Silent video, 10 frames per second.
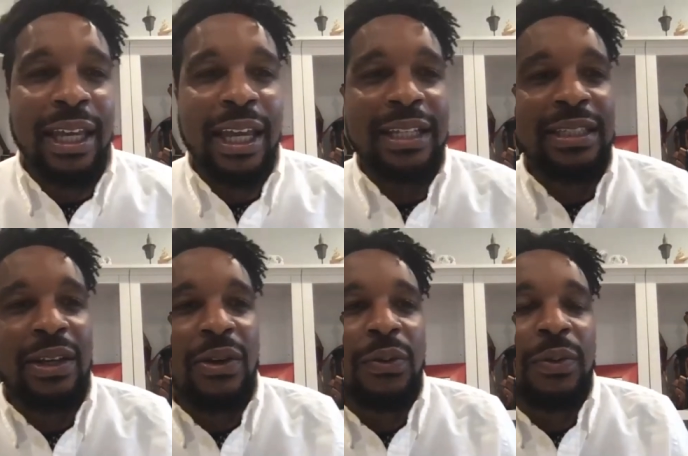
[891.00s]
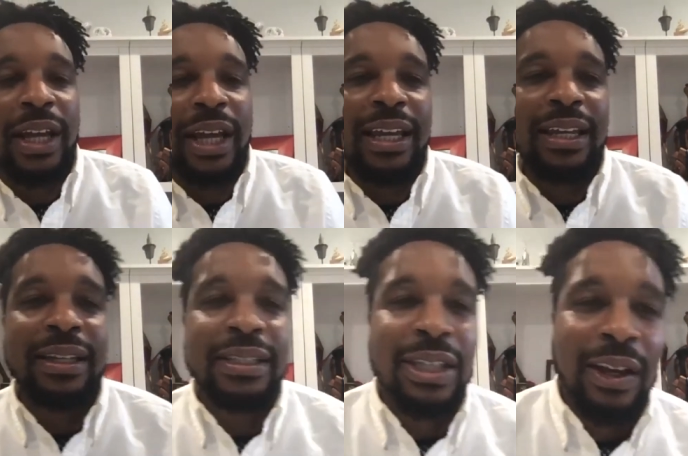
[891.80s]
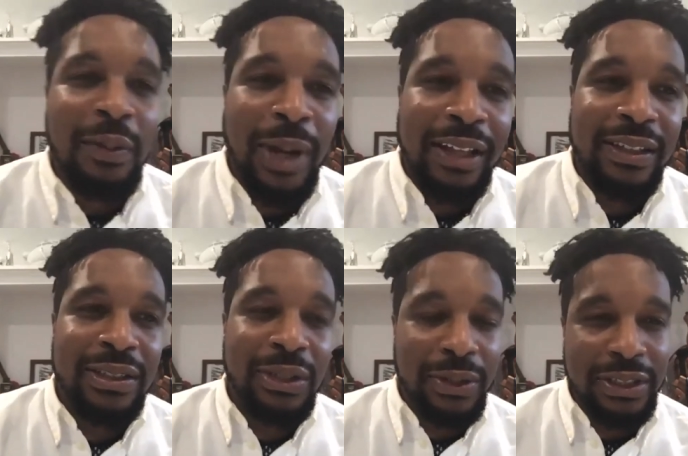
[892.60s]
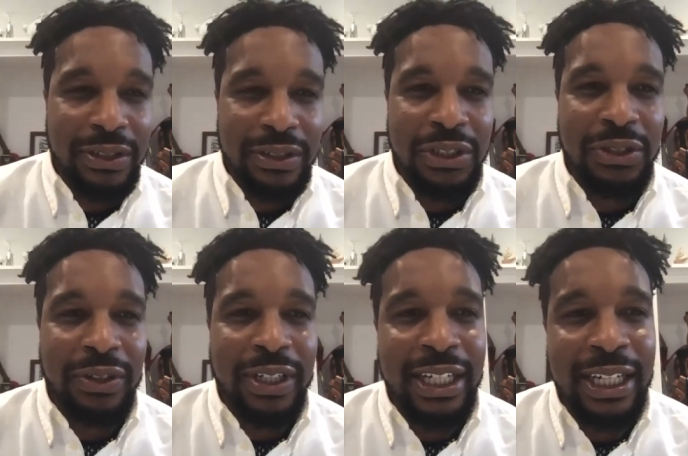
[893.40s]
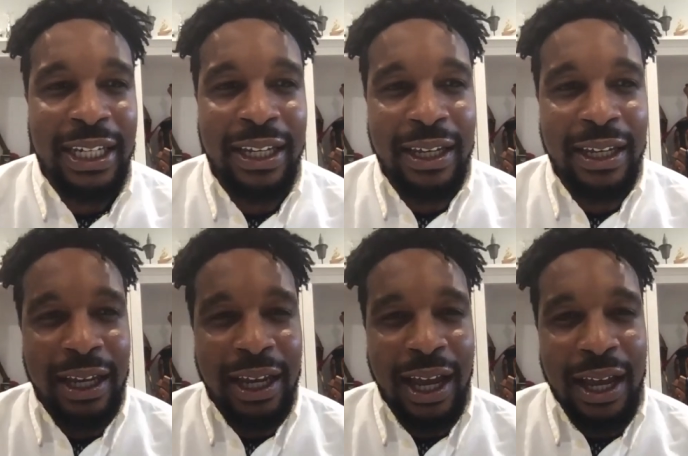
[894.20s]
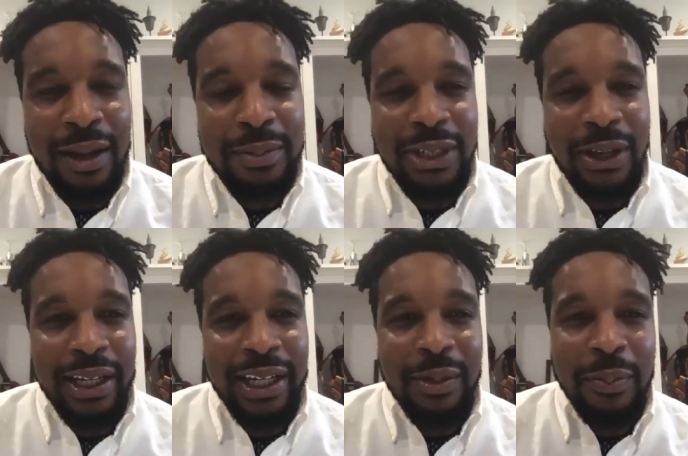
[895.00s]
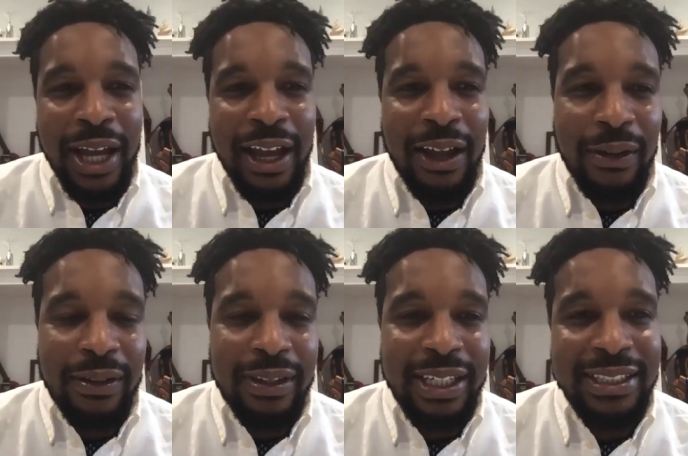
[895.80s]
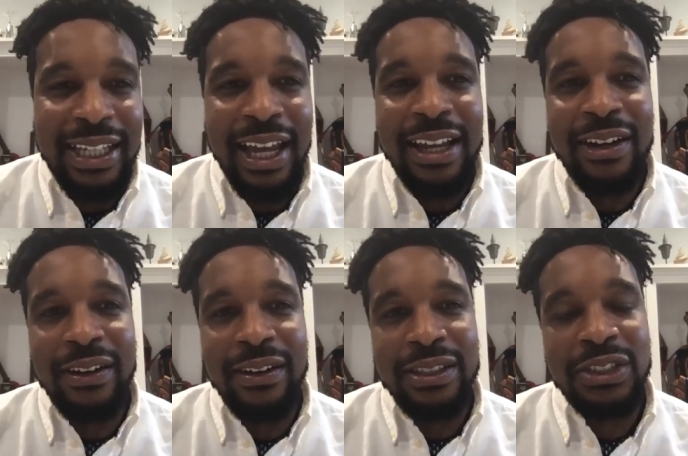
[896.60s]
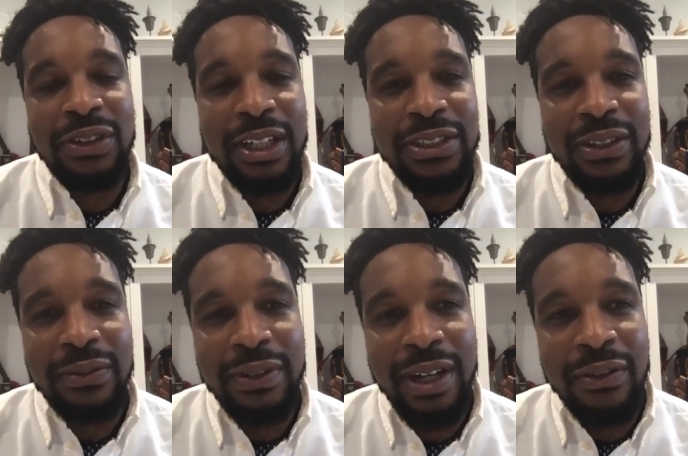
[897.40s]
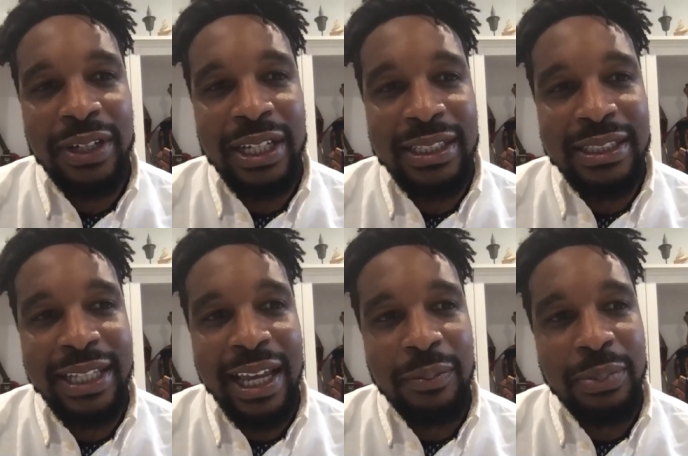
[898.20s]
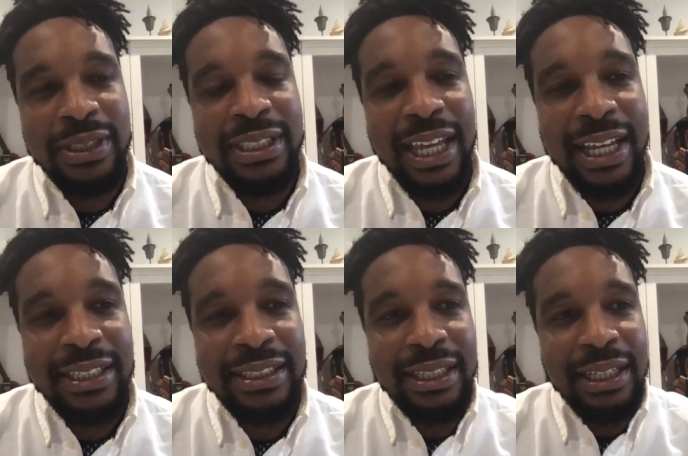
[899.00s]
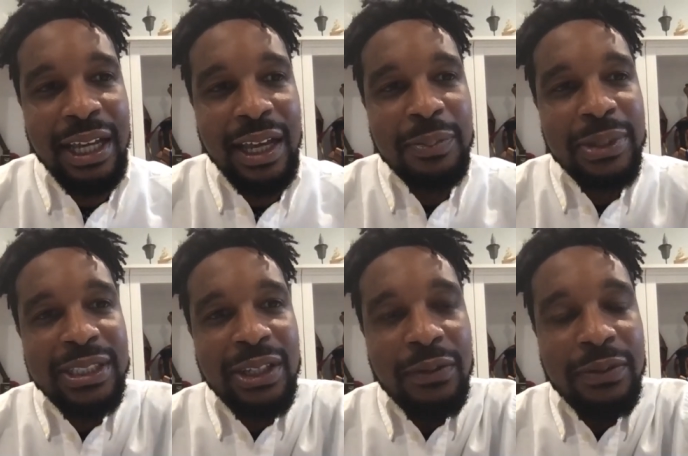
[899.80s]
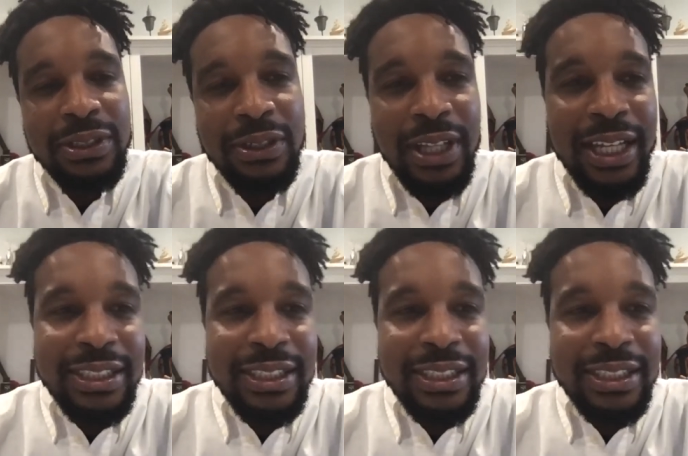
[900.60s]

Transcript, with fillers: and so when i talk about the tortured tree i'm talking about the entire structure of governance that protects a police officer like